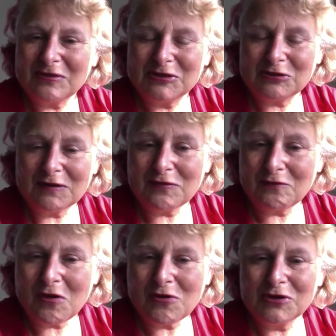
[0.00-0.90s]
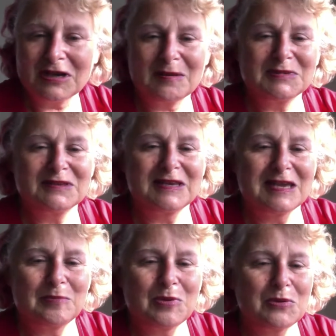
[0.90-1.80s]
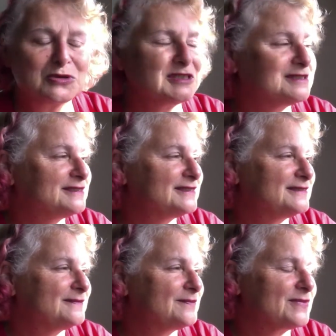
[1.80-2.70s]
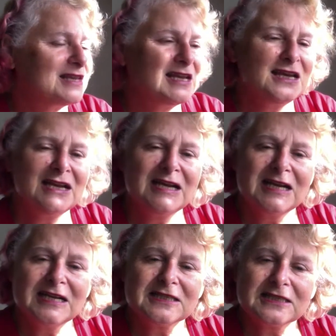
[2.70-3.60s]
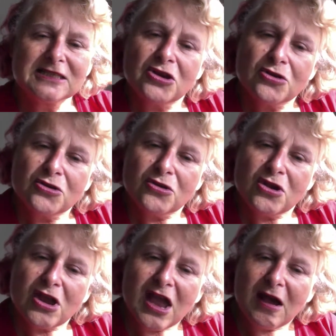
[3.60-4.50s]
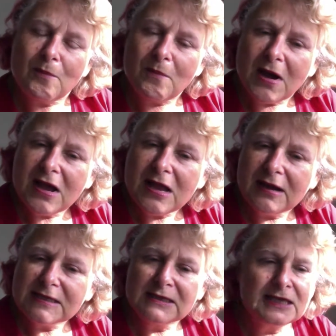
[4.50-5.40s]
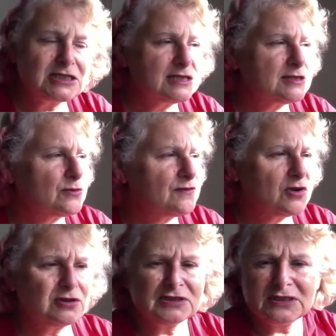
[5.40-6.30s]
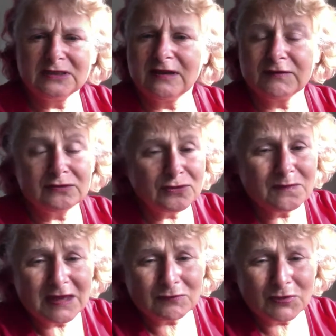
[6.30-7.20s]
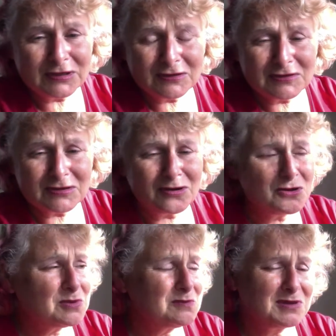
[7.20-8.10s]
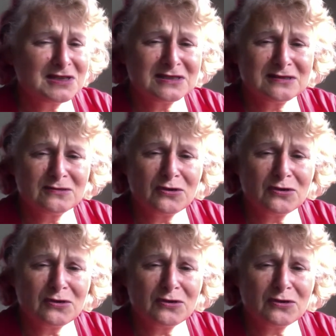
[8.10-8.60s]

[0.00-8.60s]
drive the road up to the airport. So my isolation, so I've got a room that windows don't open, but it's not